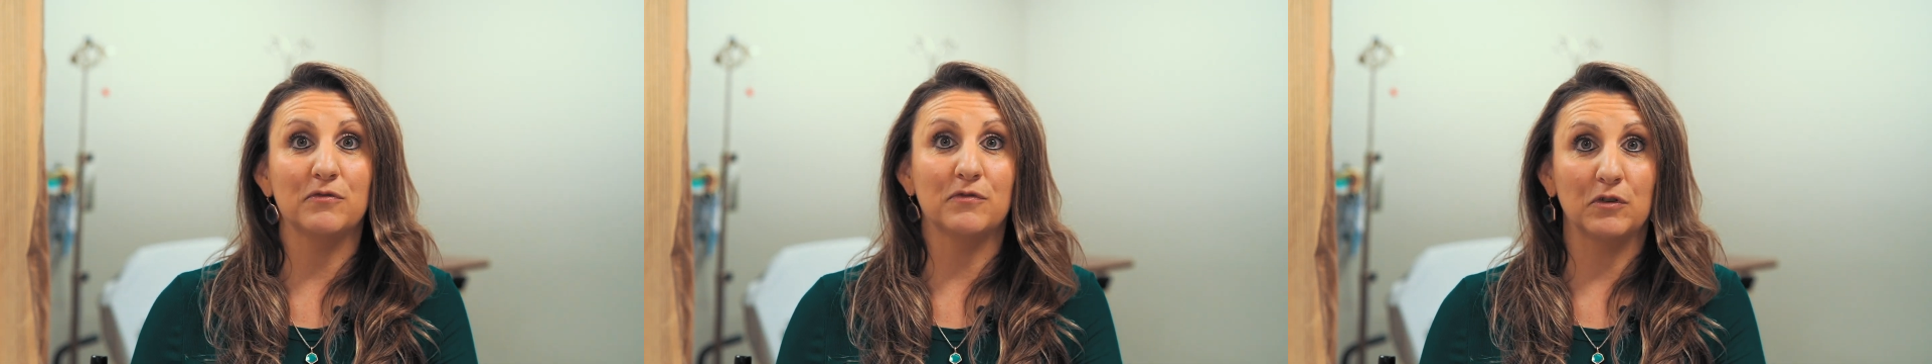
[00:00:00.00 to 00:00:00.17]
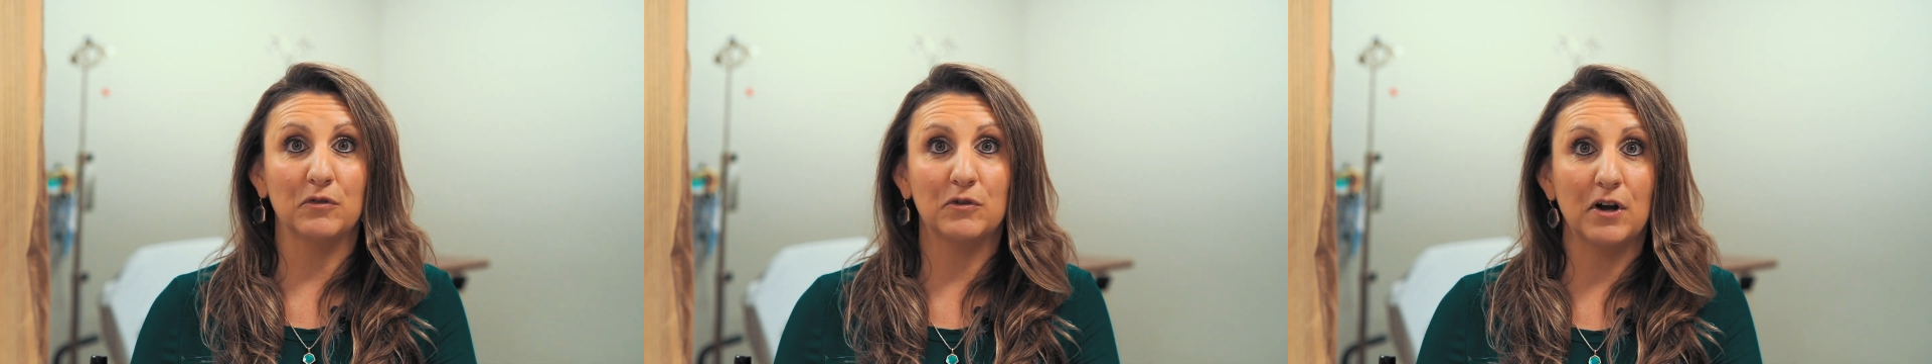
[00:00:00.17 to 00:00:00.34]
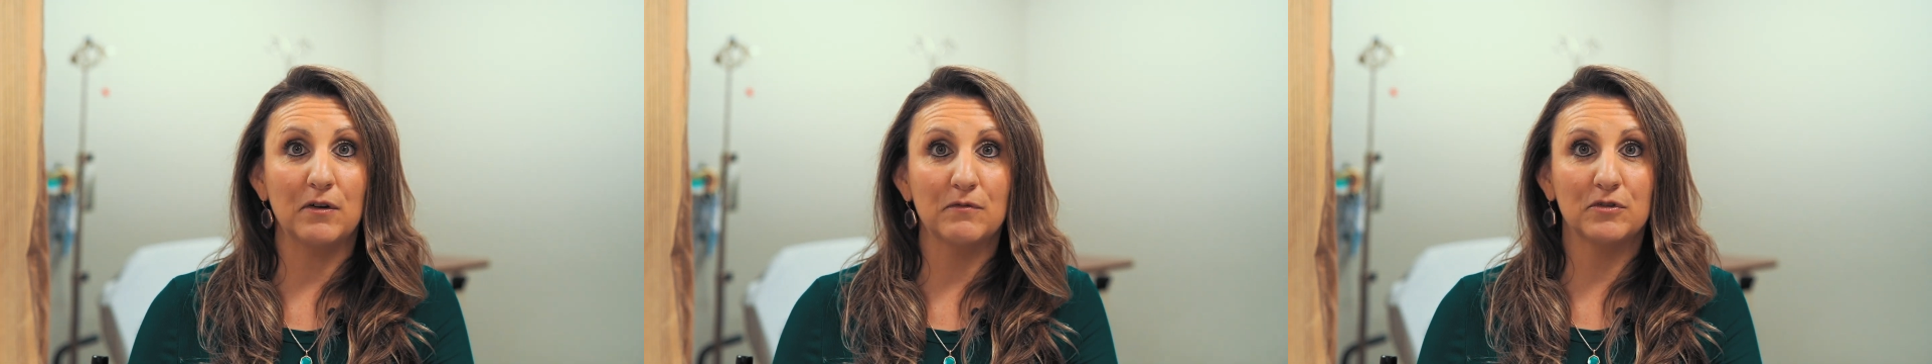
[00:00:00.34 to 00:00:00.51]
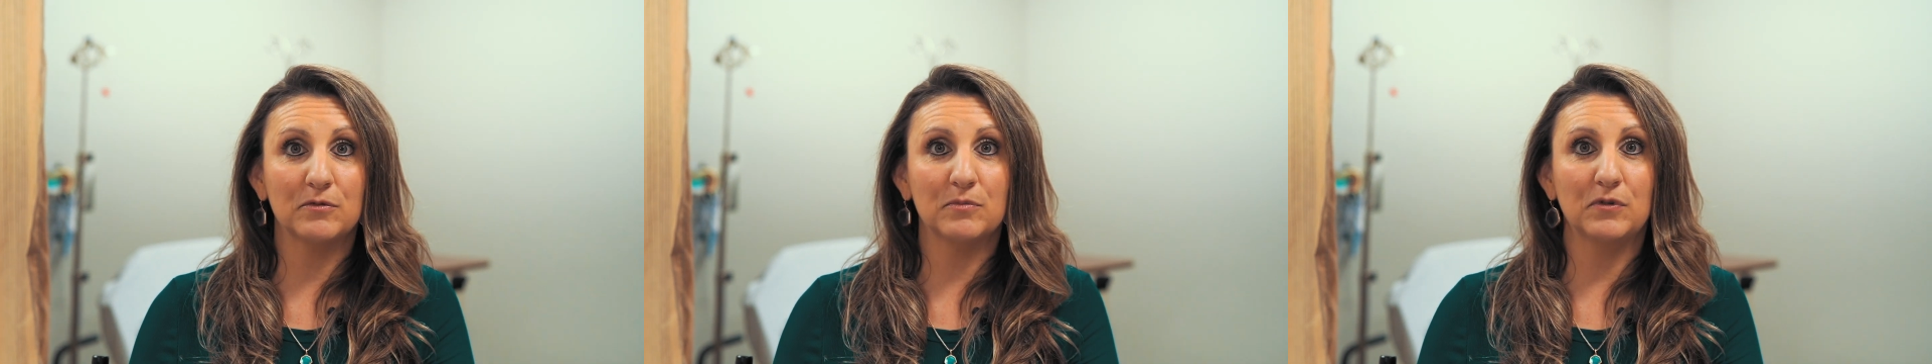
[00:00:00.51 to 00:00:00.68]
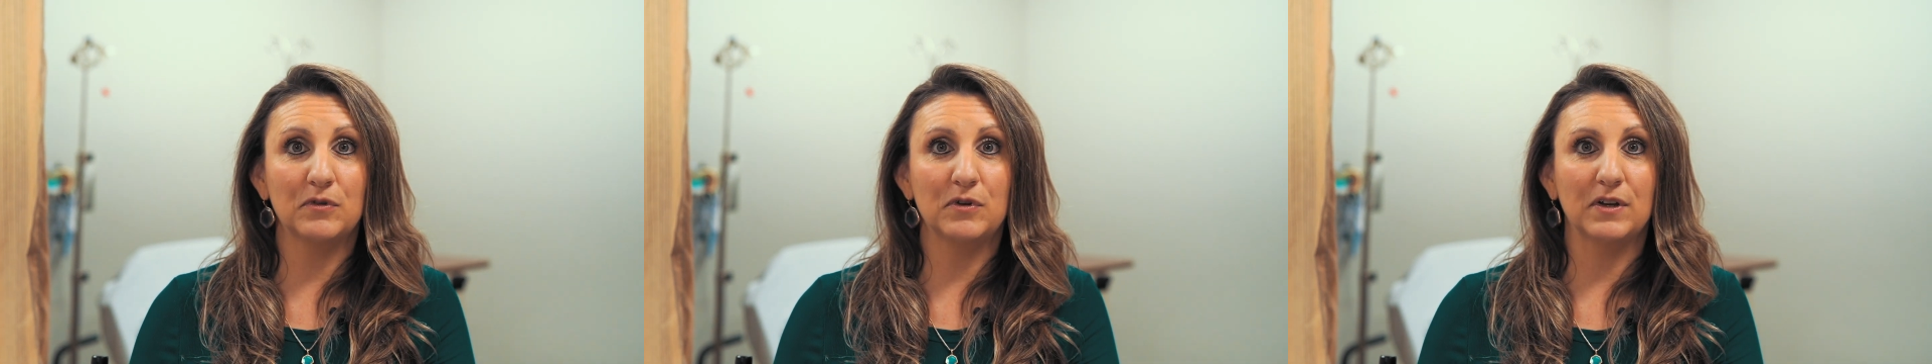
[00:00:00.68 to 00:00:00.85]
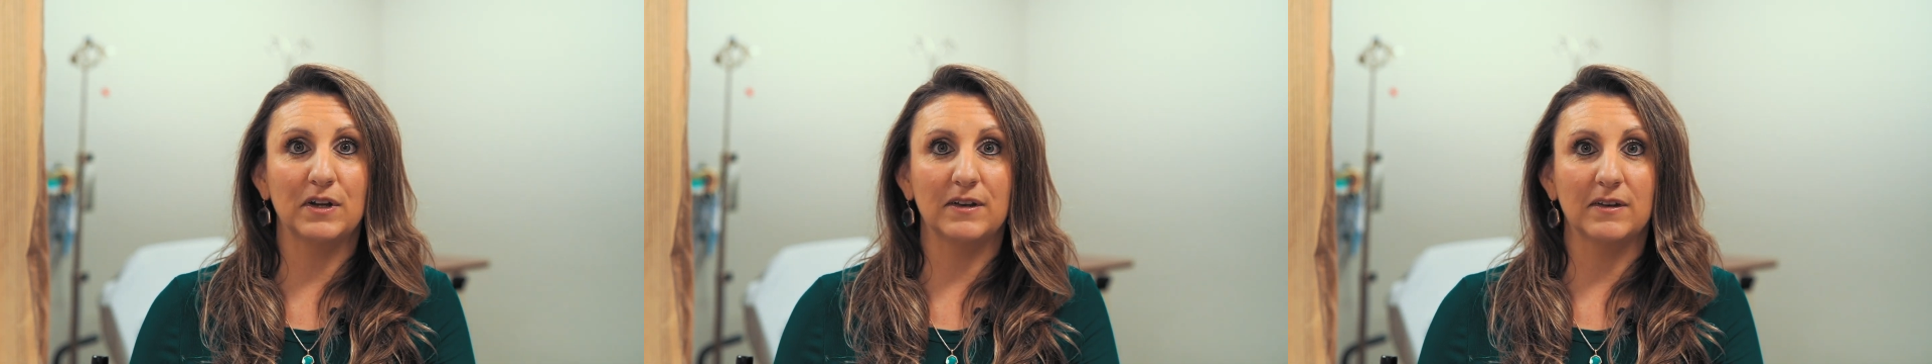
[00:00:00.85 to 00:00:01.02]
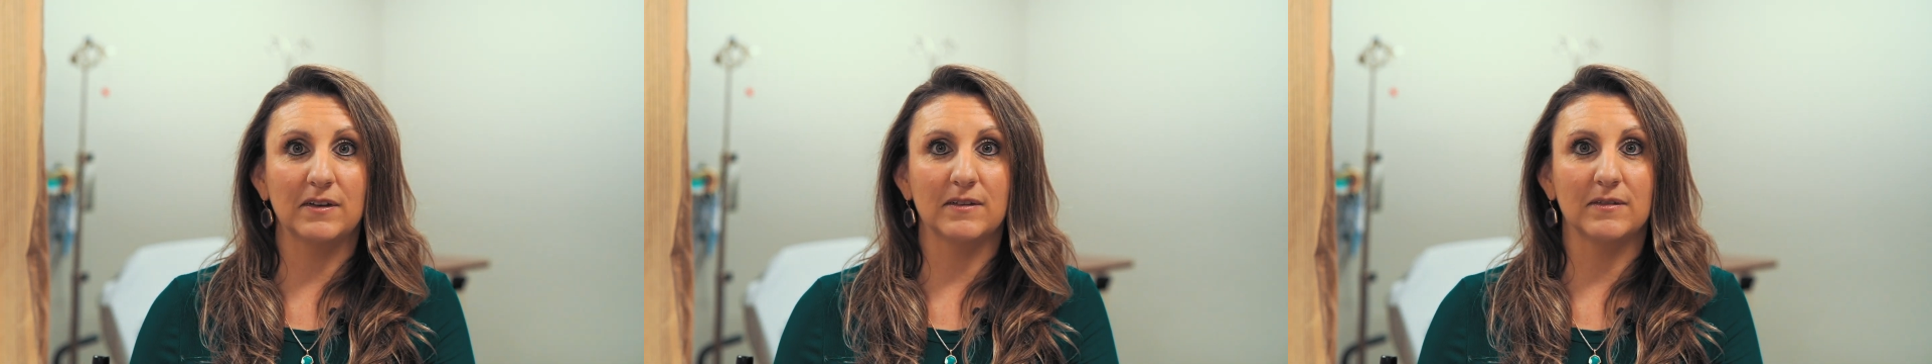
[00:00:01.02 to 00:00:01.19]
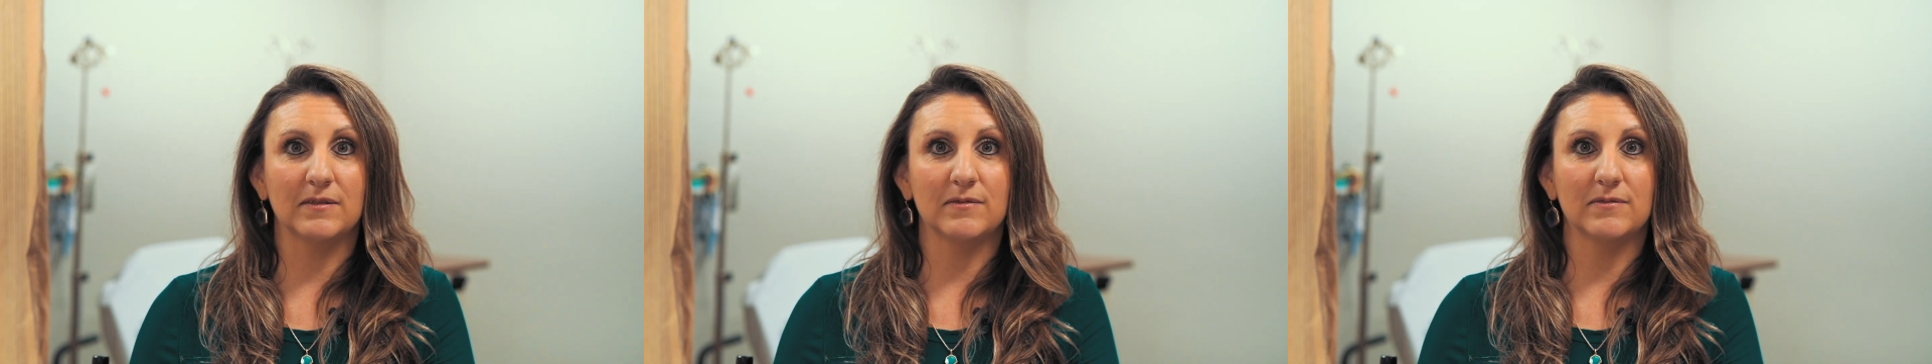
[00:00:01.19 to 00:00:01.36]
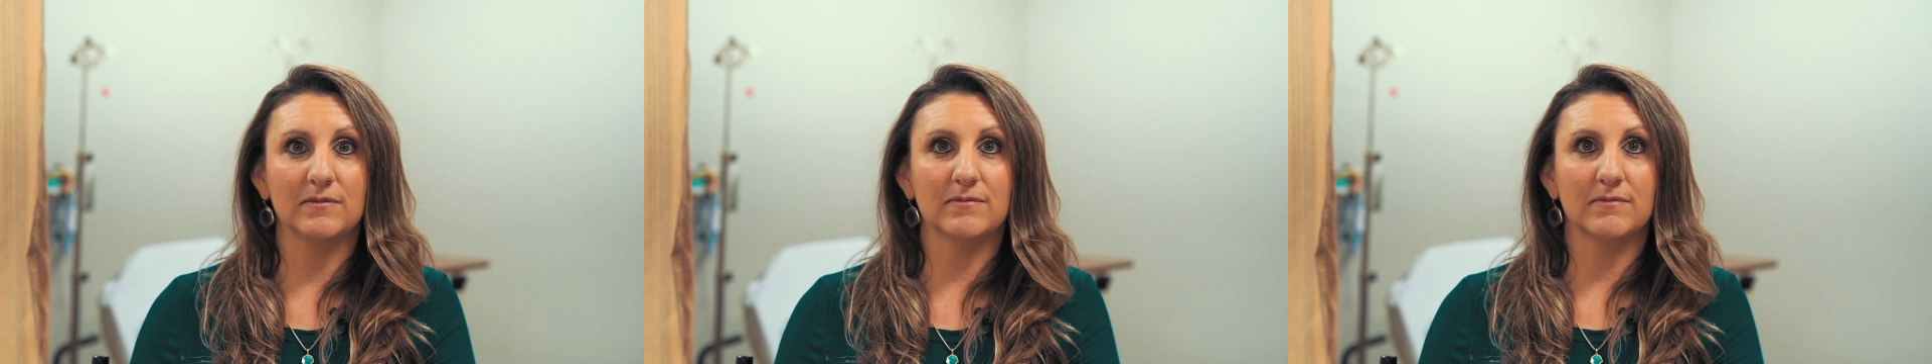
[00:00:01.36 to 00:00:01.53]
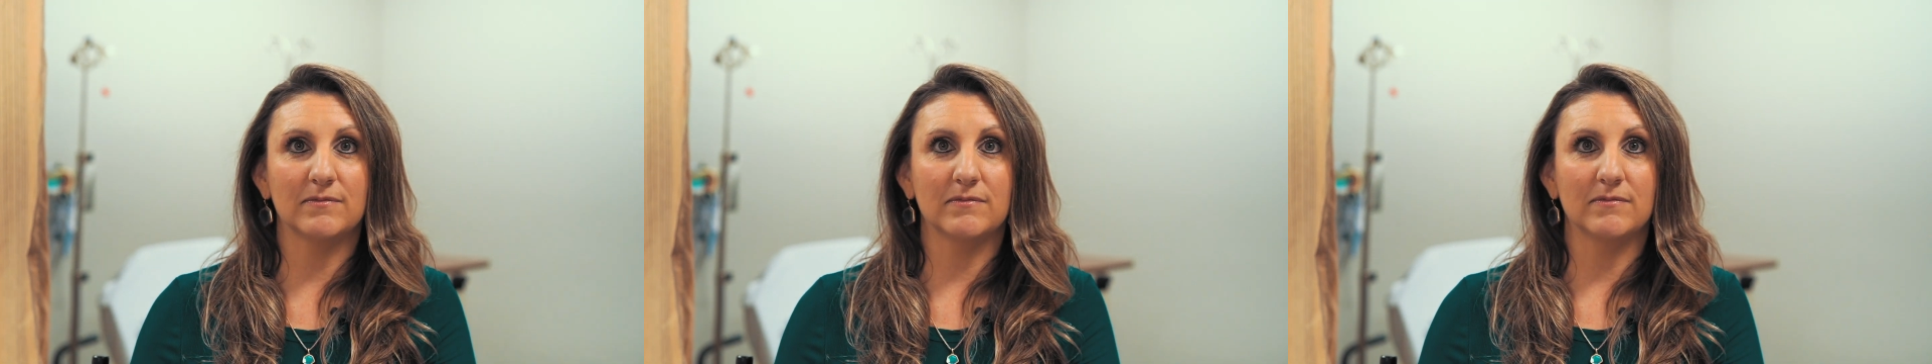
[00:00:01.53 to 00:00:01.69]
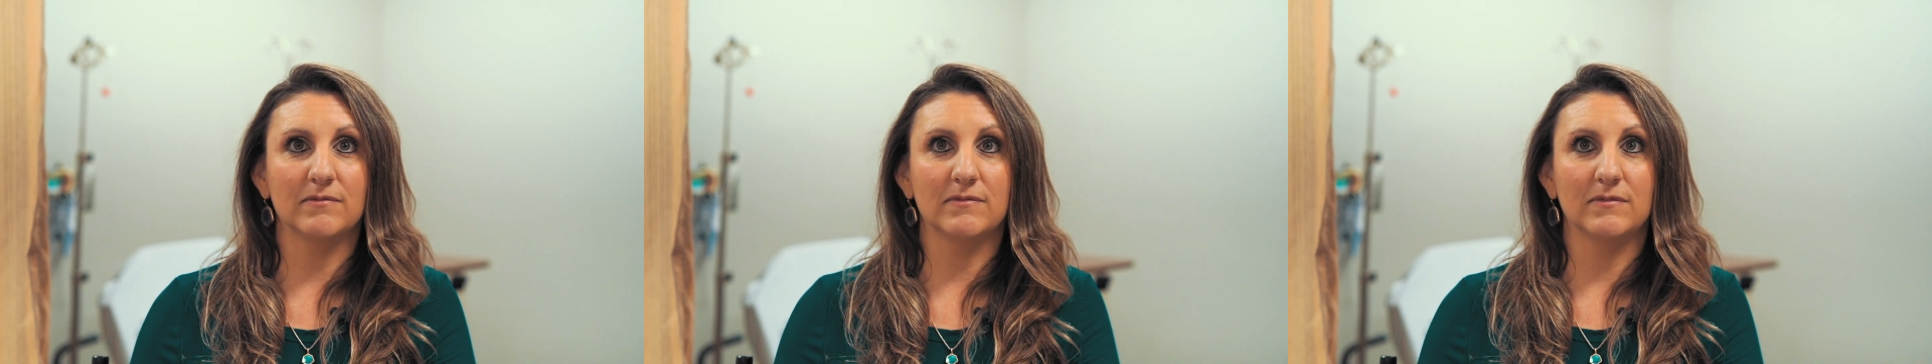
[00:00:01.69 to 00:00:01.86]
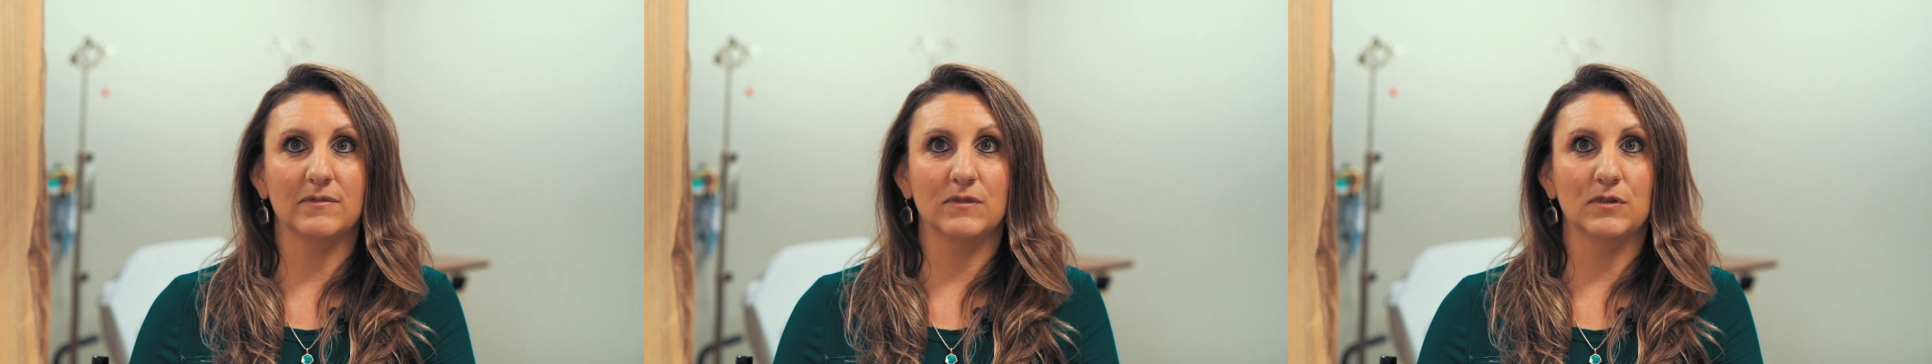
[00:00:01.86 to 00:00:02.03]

feel comfortable and